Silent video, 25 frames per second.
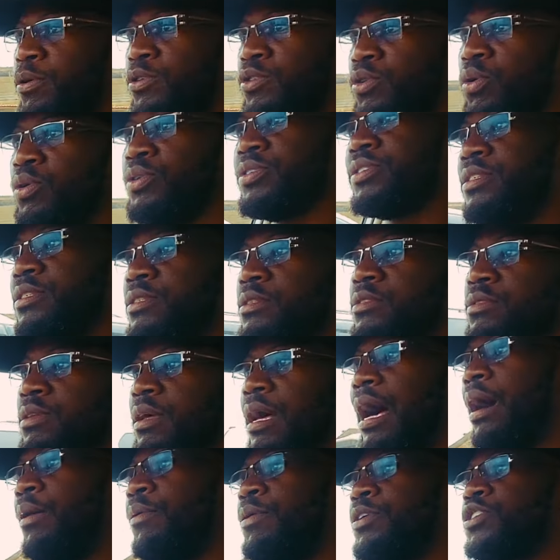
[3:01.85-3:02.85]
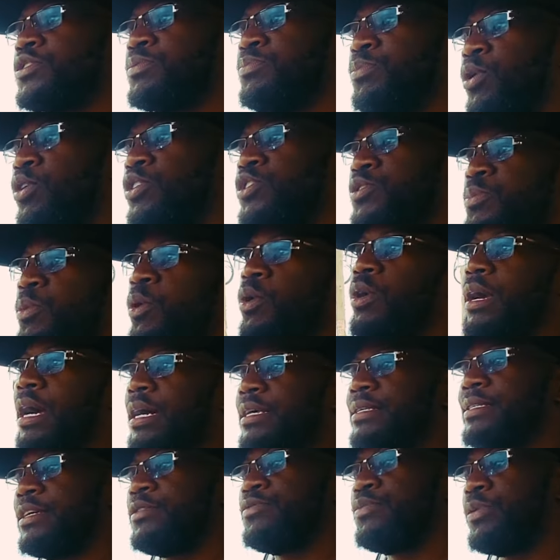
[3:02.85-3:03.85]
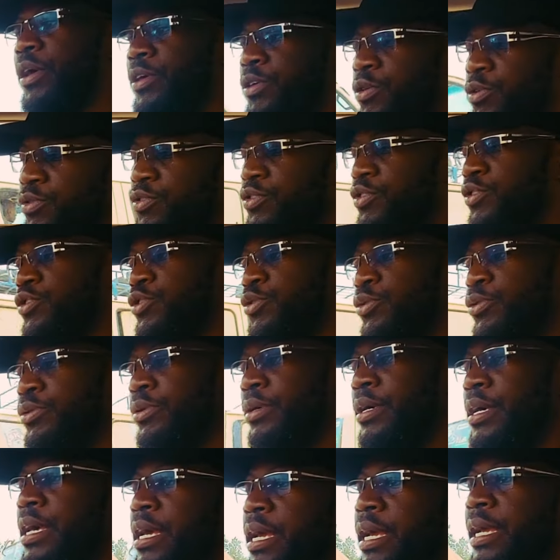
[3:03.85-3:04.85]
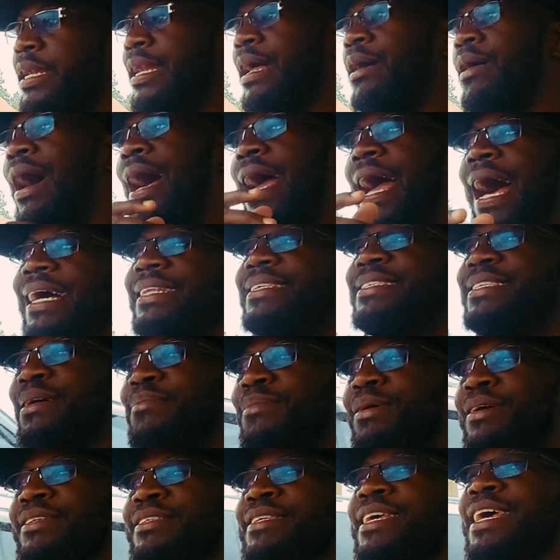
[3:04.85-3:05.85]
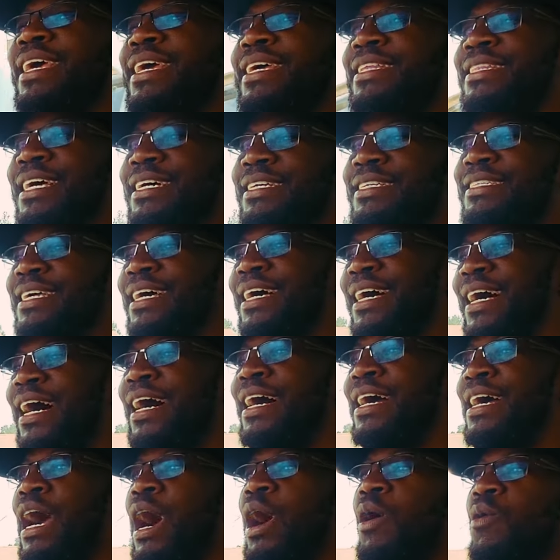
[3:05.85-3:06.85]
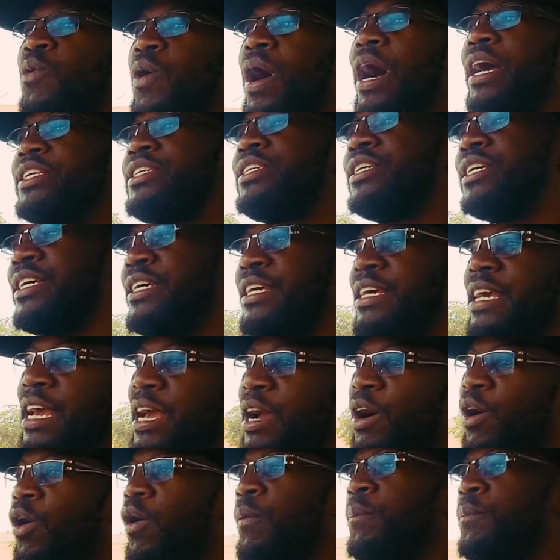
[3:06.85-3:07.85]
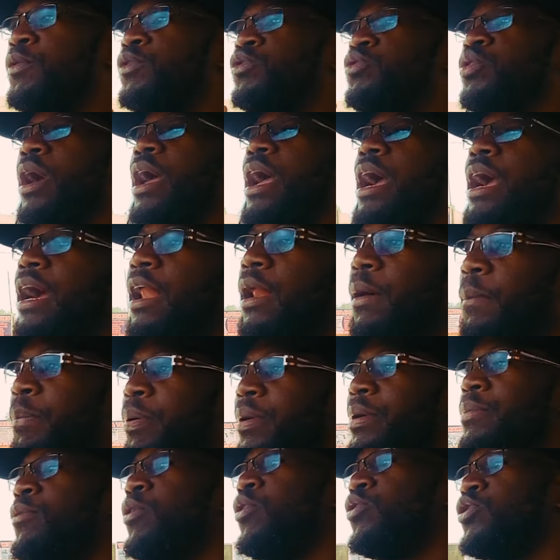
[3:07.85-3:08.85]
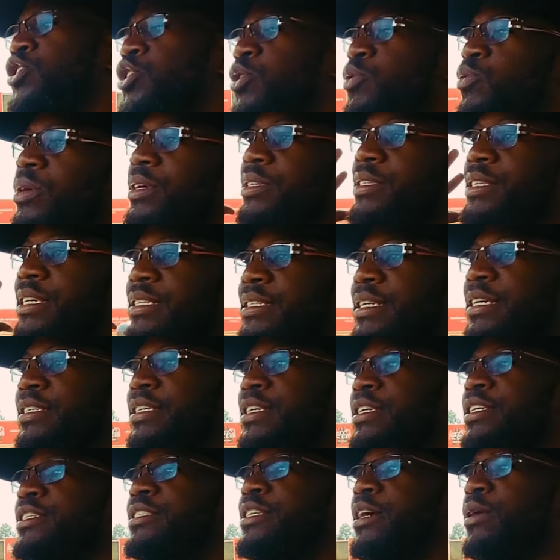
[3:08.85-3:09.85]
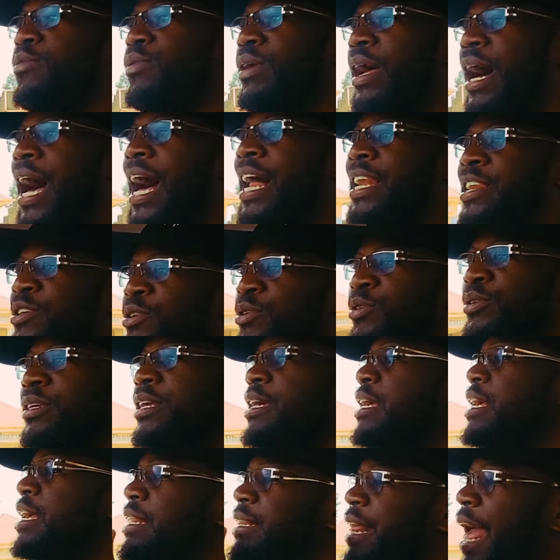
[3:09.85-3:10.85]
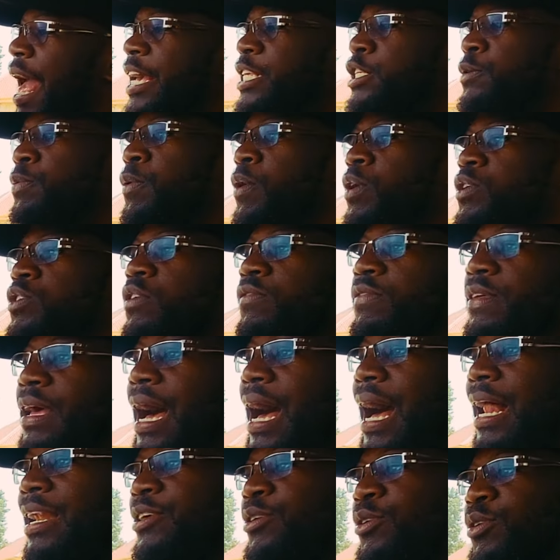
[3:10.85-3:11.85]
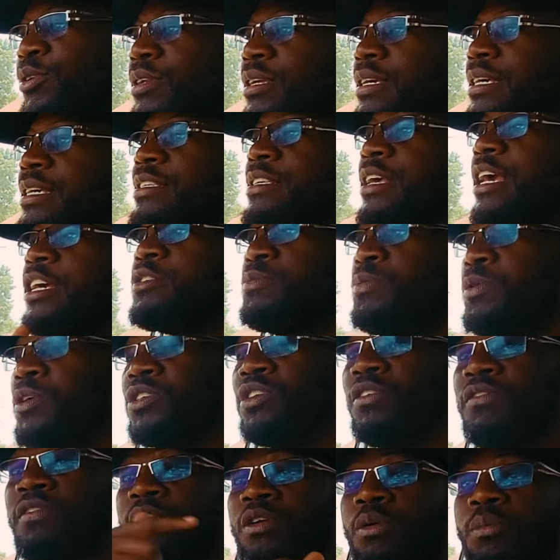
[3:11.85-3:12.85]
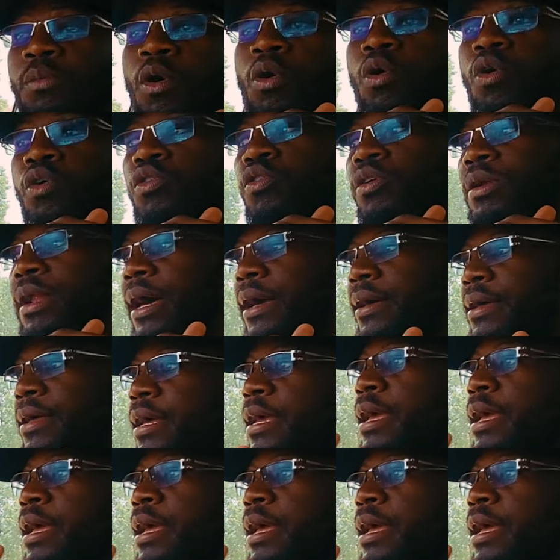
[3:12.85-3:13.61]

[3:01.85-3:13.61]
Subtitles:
potholes our small cars that we're used to. Now, I had someone saying that Ruachi or Muntu Ayagara Premio Jigure Sente Nyingi Tagura Allion. The experience of the Allion is the experience of the normal Corolla.